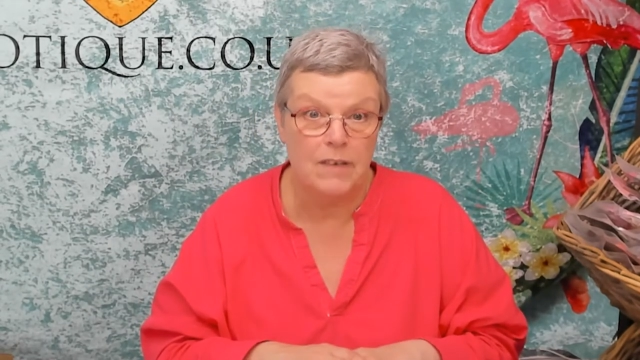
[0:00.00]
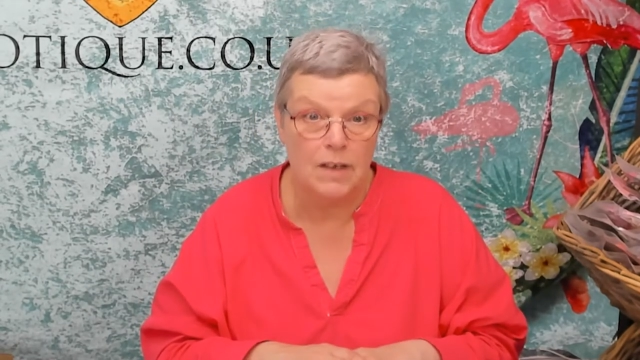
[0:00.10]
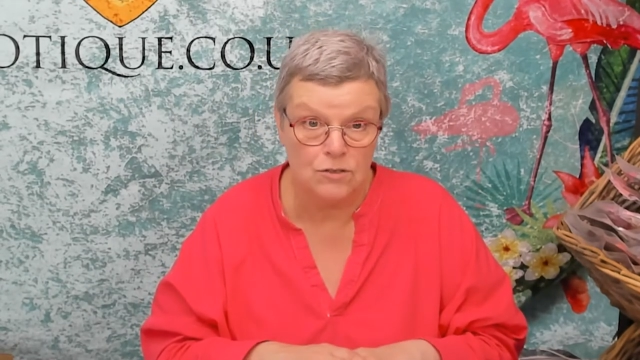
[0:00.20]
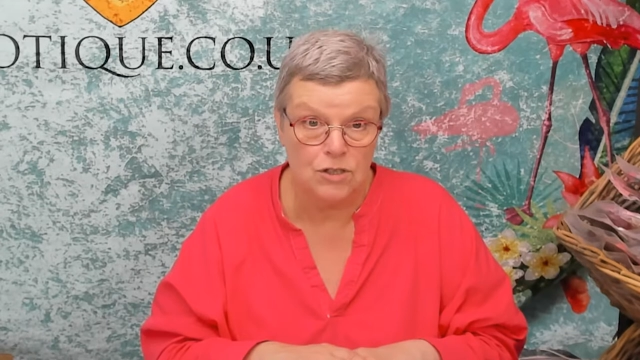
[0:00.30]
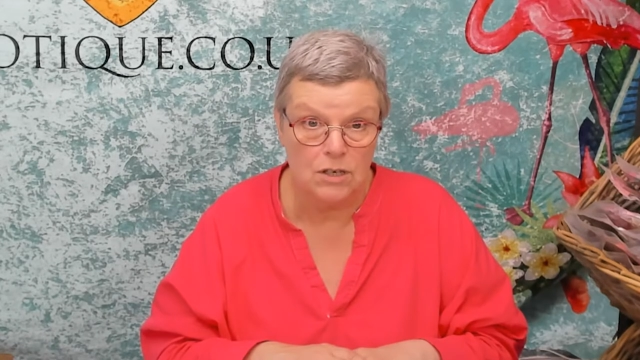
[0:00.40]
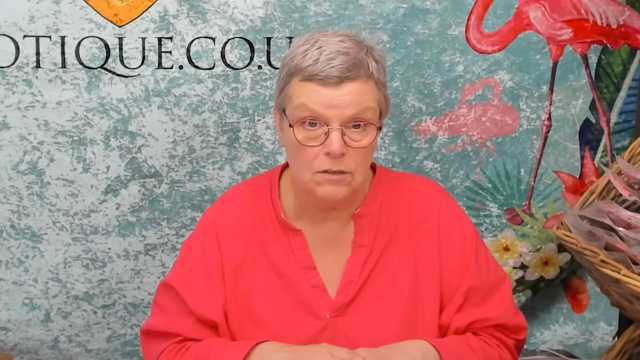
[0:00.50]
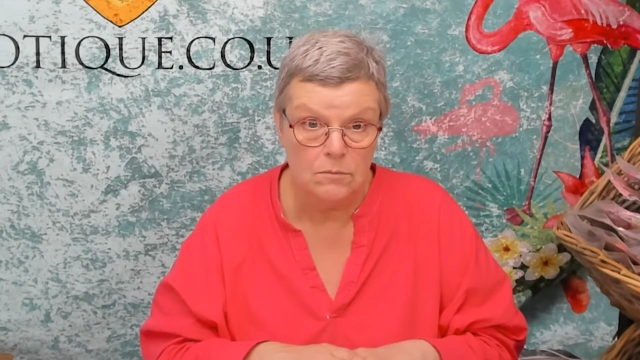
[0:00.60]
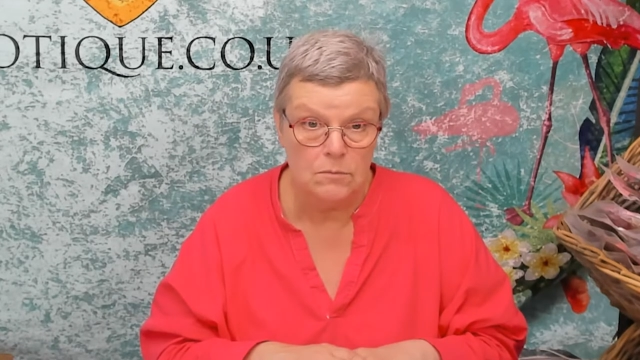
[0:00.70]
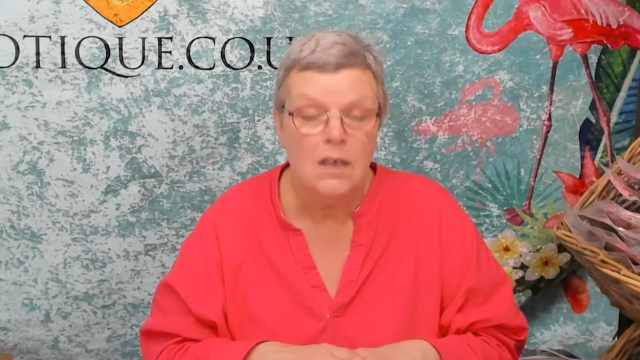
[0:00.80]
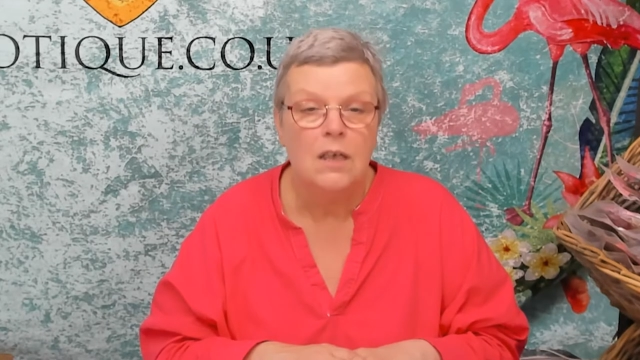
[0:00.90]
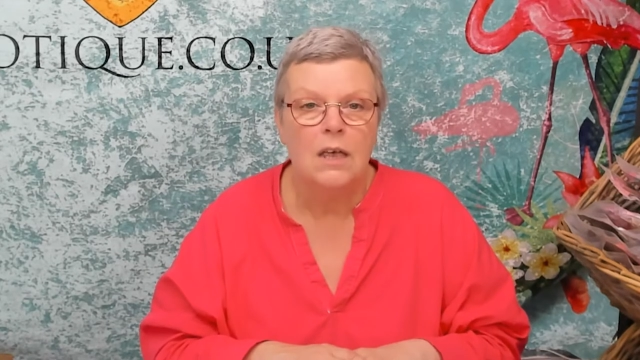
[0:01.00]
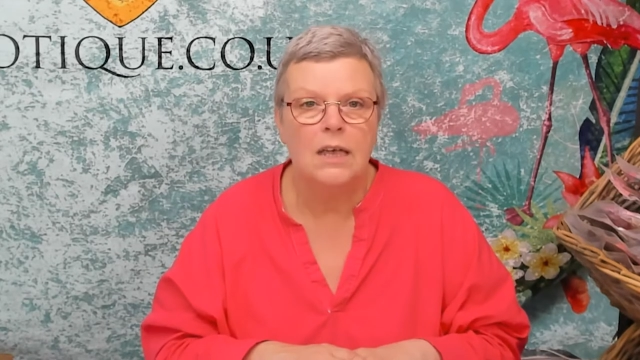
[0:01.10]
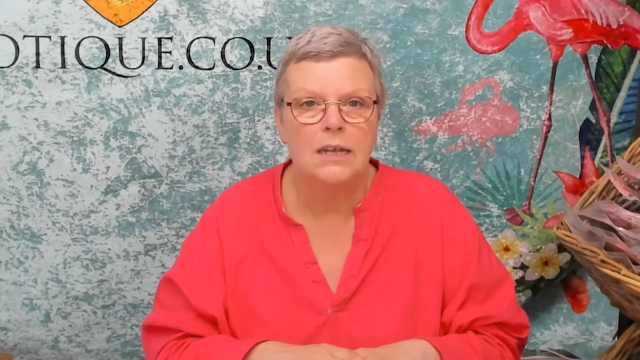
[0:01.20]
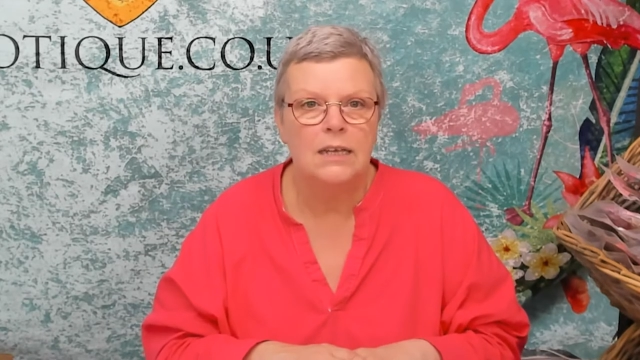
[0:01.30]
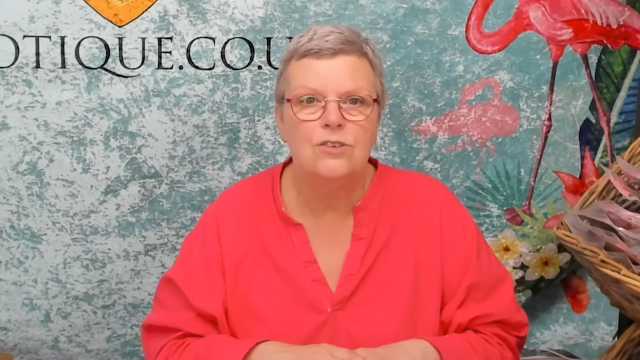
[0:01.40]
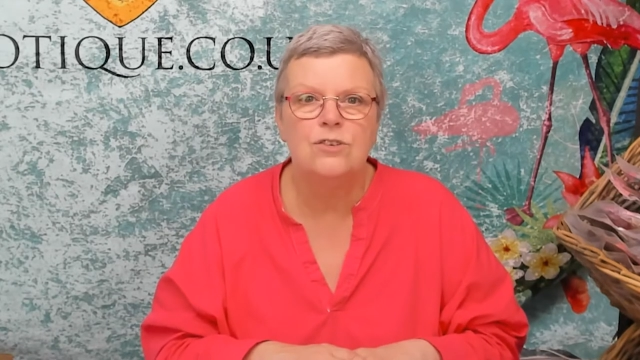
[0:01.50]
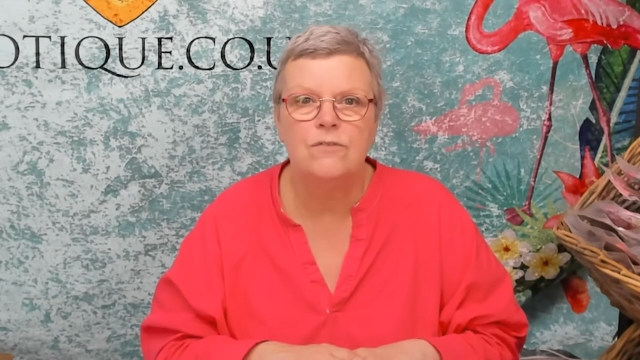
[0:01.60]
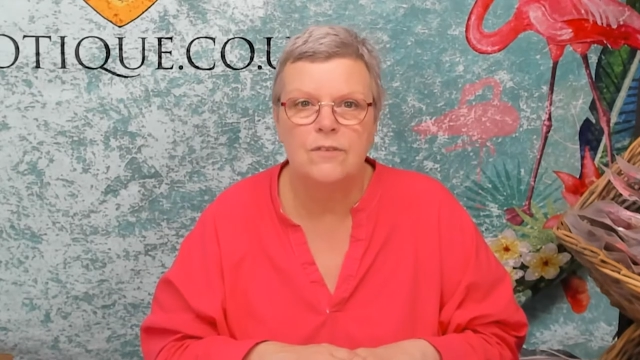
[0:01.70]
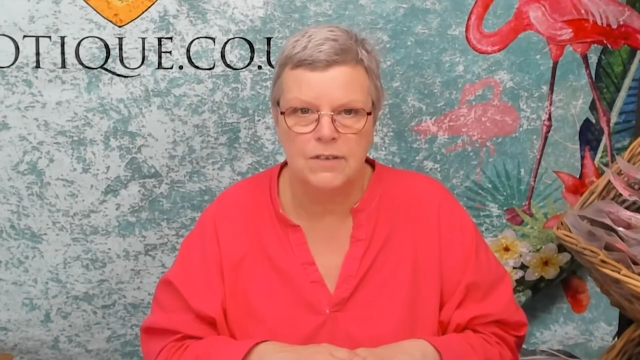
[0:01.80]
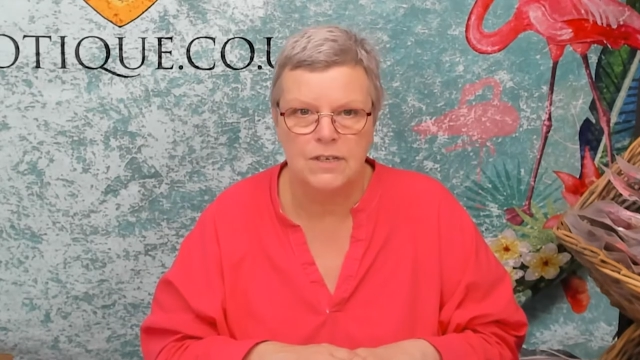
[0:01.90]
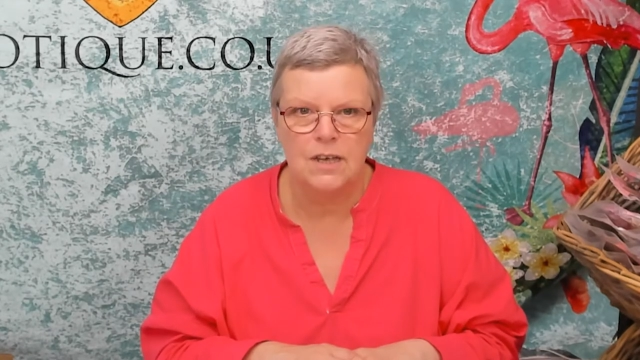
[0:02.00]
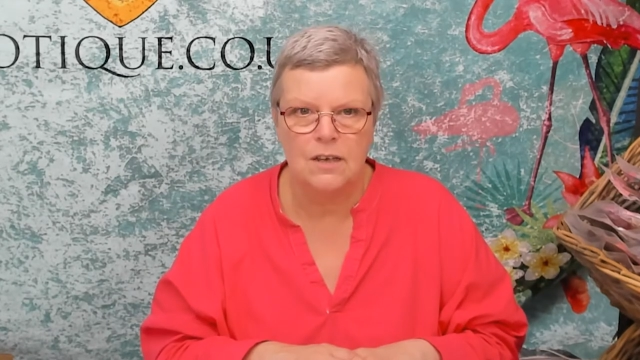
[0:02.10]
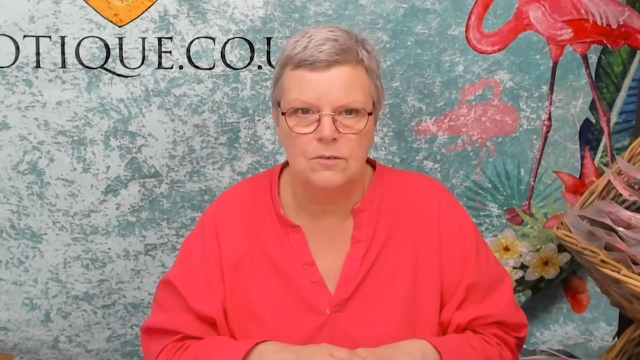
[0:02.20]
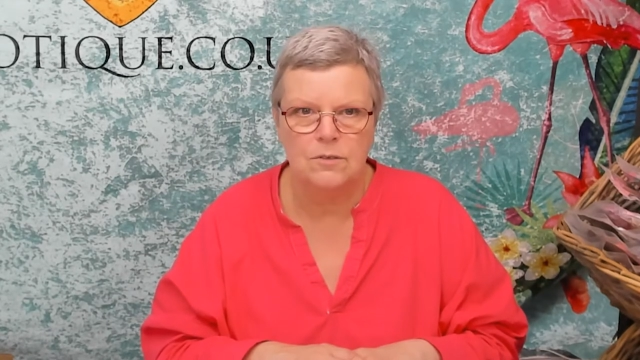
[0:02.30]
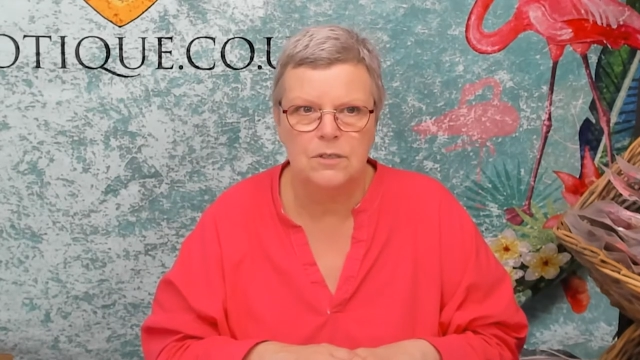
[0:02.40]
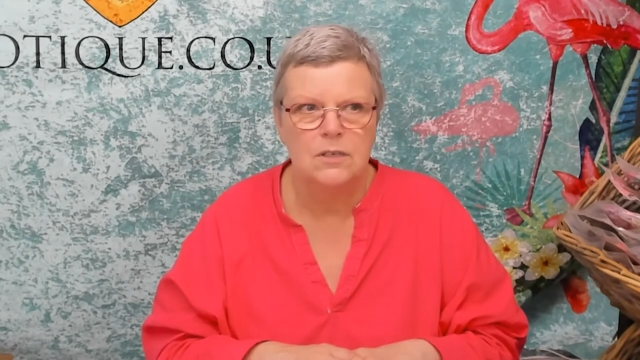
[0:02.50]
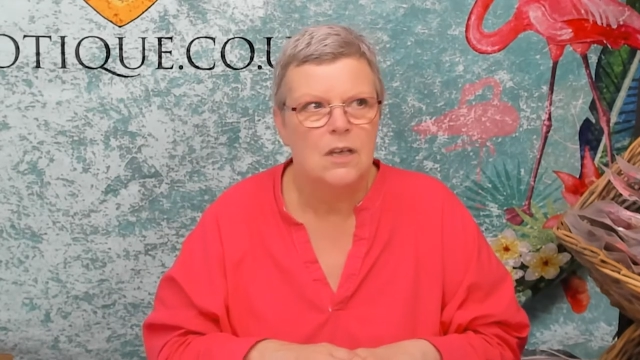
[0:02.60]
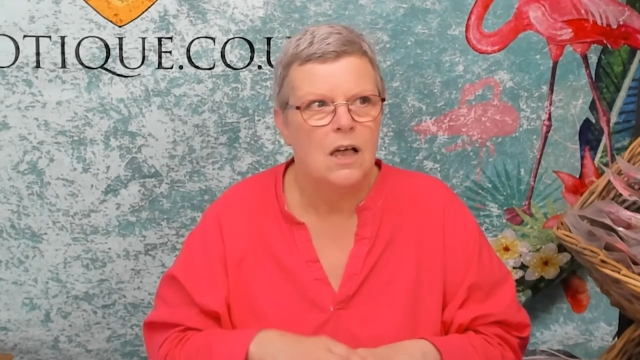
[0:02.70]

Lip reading: voucher, in each of the videos